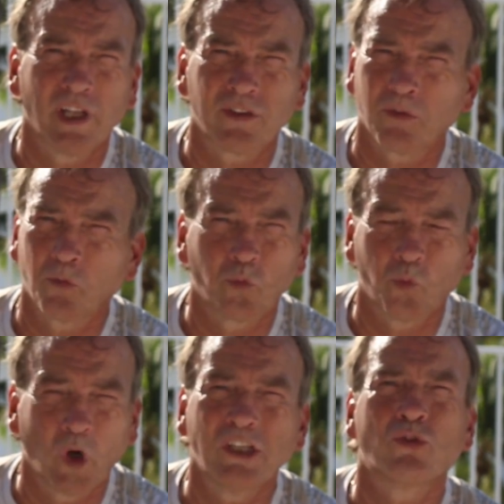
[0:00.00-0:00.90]
That's
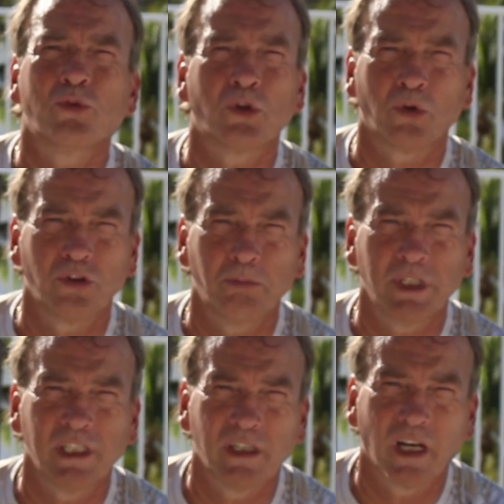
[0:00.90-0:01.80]
way too cold to
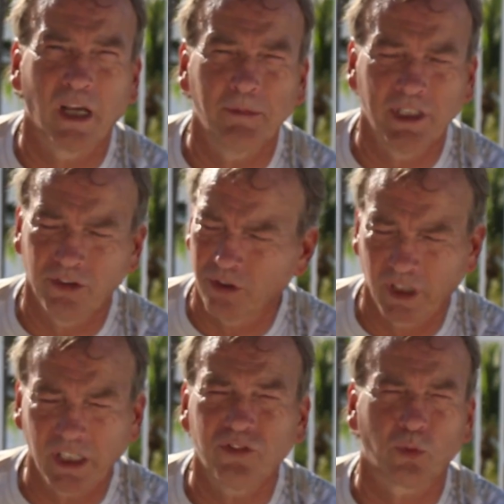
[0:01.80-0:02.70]
be in. I mean, you're
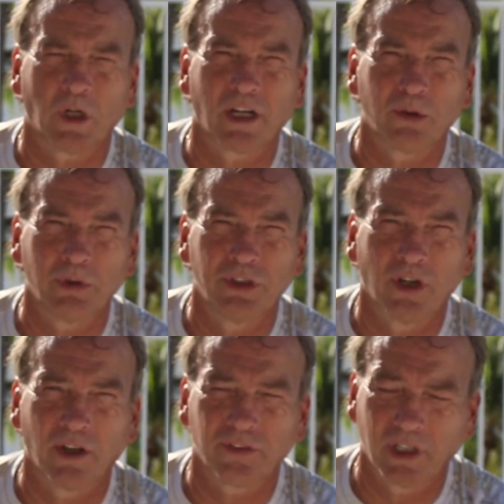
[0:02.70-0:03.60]
in ice water when
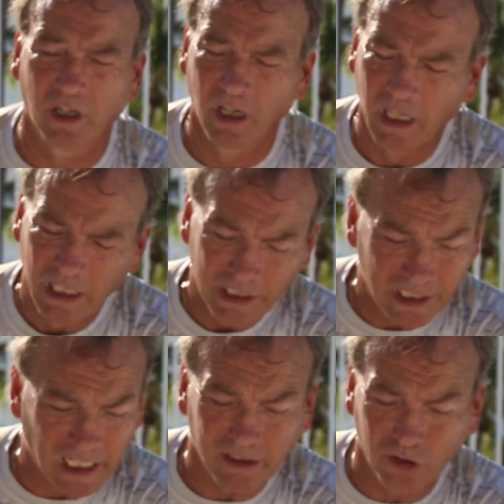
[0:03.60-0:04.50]
you're out there.
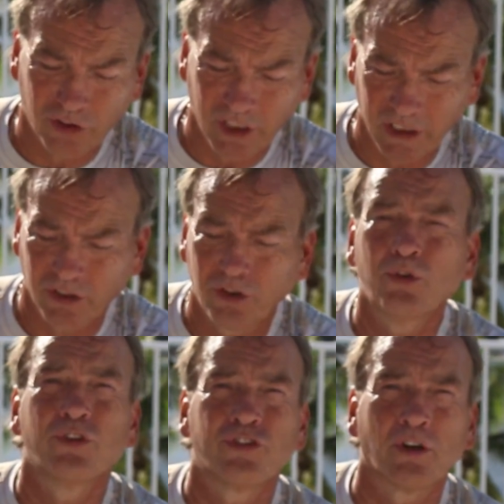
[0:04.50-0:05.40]
Not a good thing to
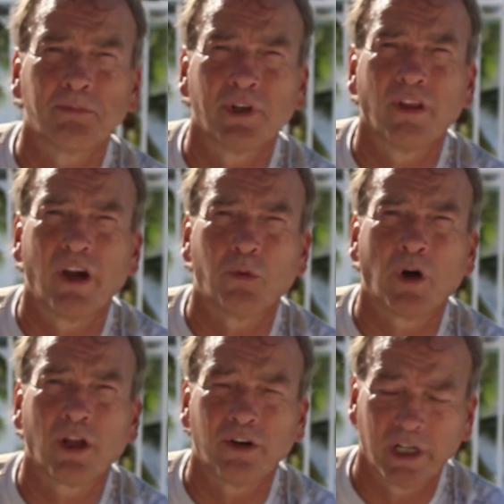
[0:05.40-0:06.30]
do, to jump into that
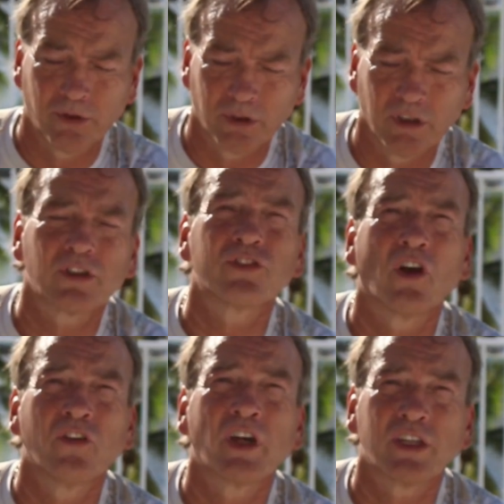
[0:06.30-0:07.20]
water. I know it looks
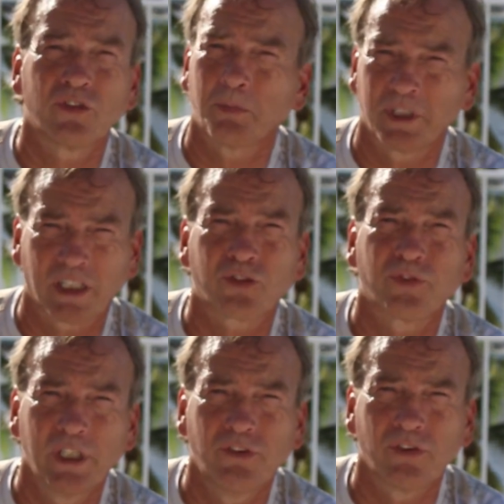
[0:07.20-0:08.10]
all nice, but that's
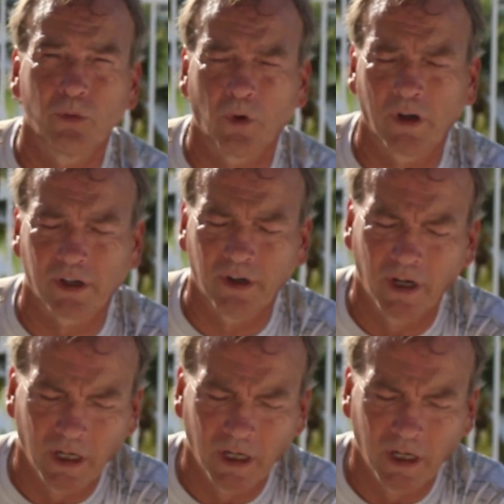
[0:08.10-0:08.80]
freezing water.